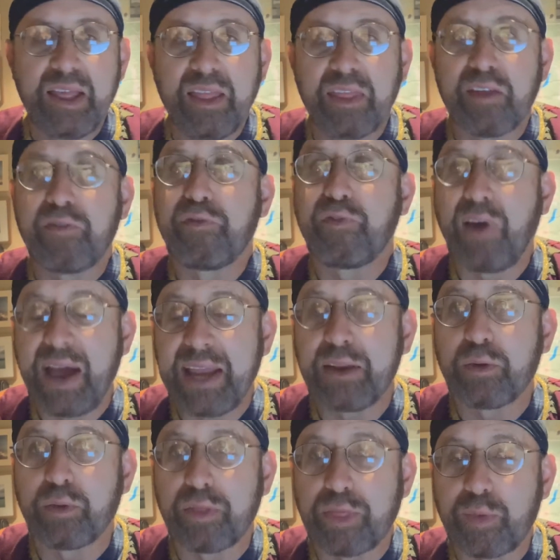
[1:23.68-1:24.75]
The
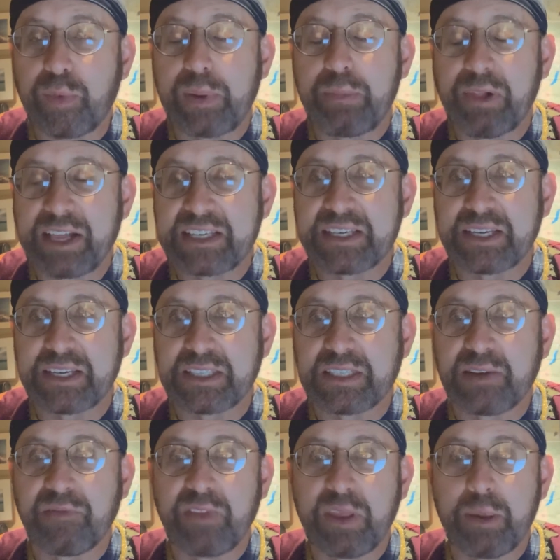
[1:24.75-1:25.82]
final three blessings
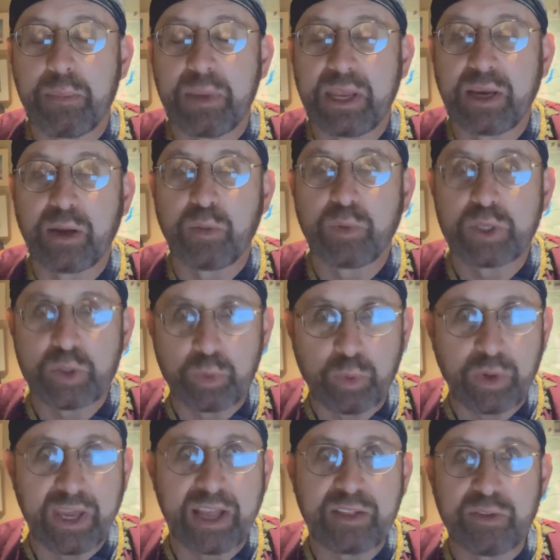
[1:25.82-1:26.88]
of the Amida, which we'll
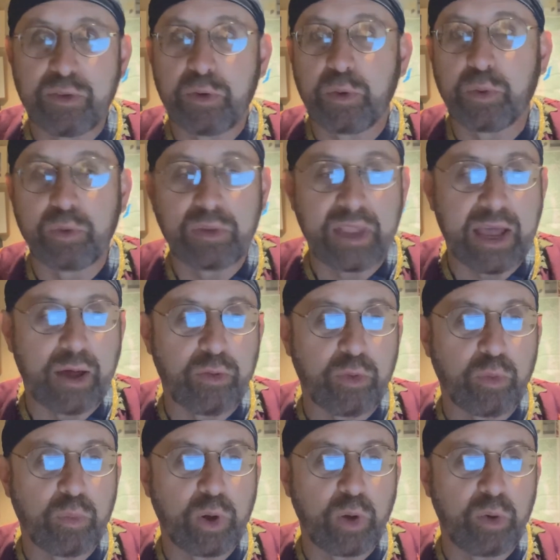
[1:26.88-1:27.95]
get to down the
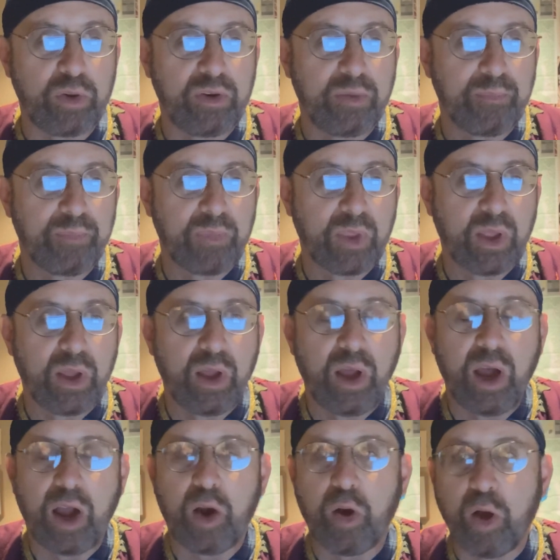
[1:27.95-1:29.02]
road,
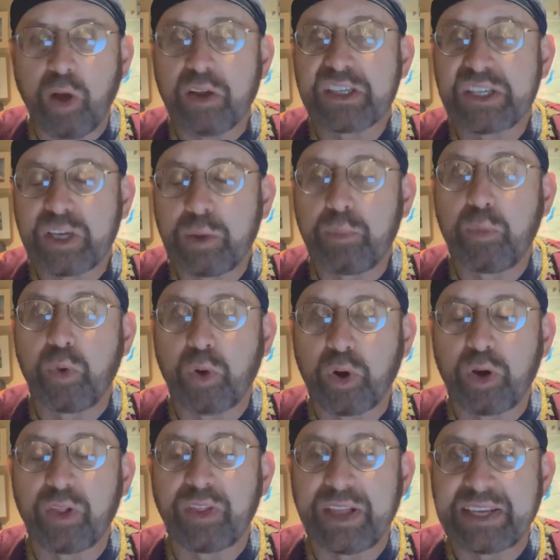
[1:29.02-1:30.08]
are also more
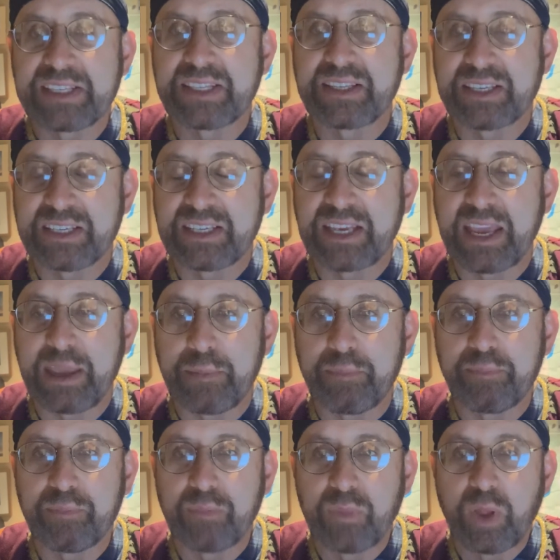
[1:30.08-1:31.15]
or less the
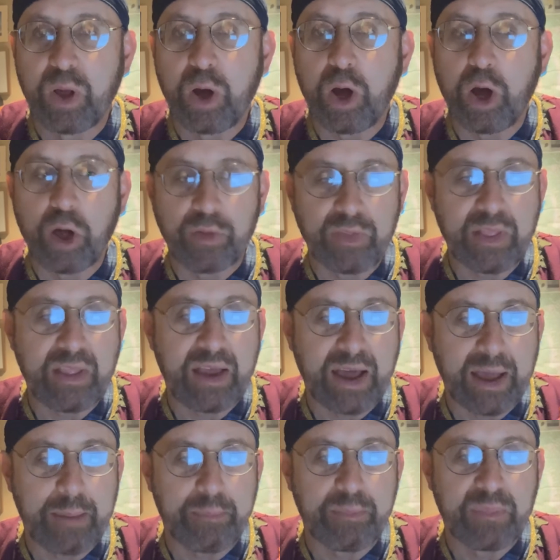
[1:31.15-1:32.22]
same all the
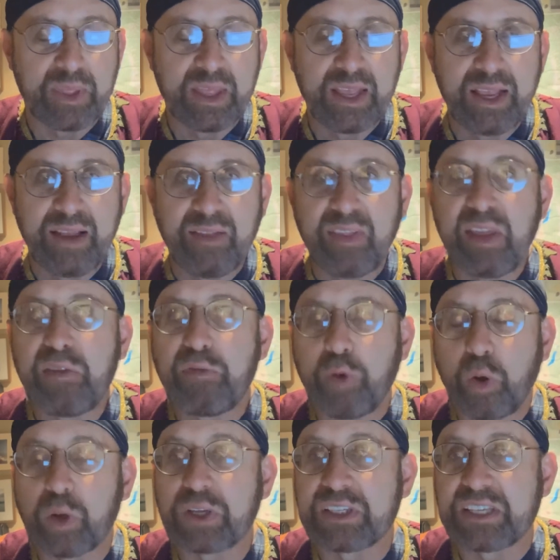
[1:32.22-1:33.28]
time. And they
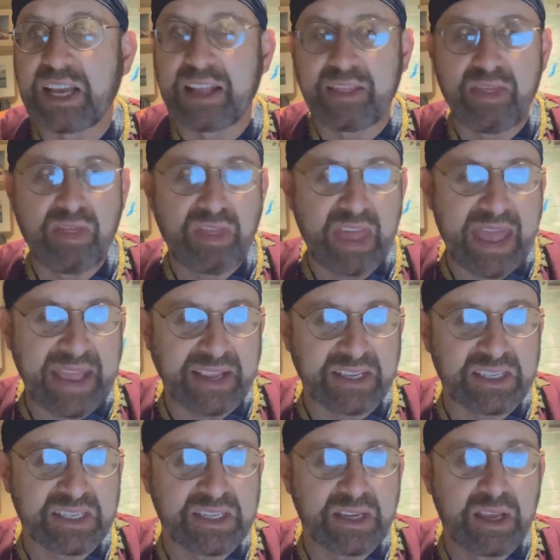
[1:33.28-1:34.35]
focus on
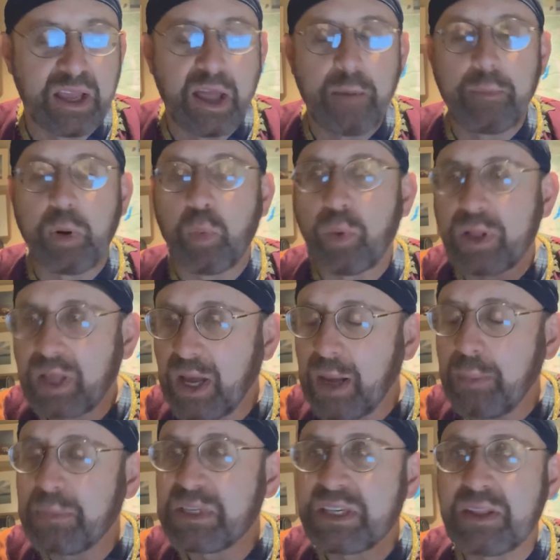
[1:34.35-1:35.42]
thanks. But what
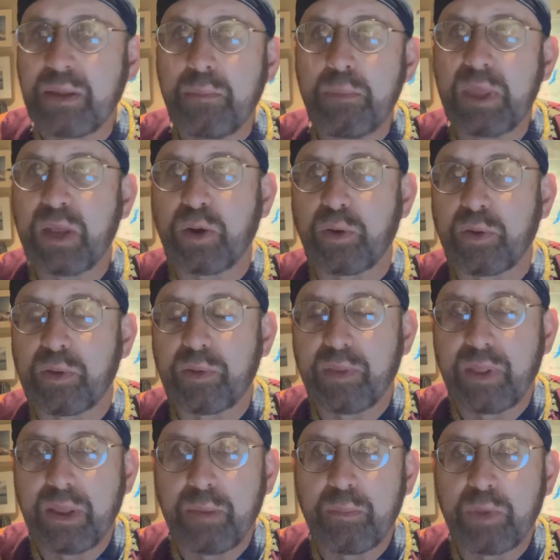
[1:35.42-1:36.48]
comes in the middle,
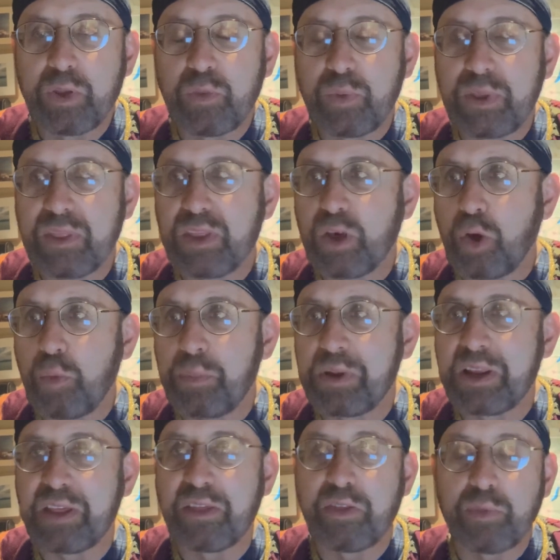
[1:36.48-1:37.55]
between the
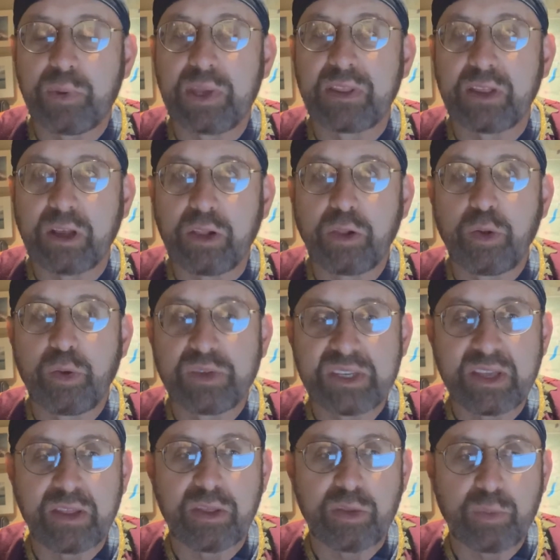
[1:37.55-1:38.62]
opening three and the
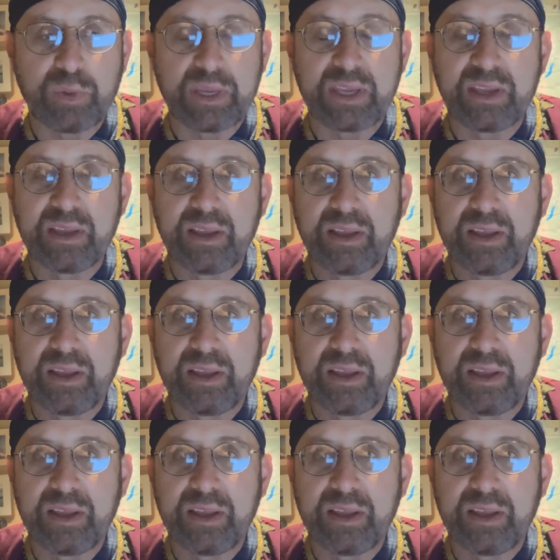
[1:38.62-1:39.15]
closing three,